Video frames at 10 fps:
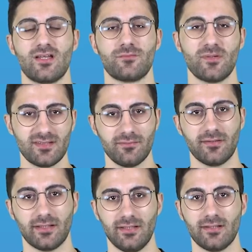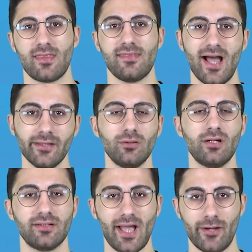Specifically, the
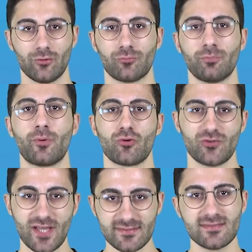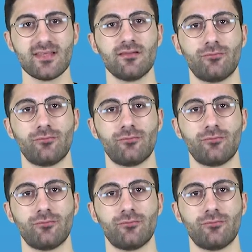angular gyrus processes the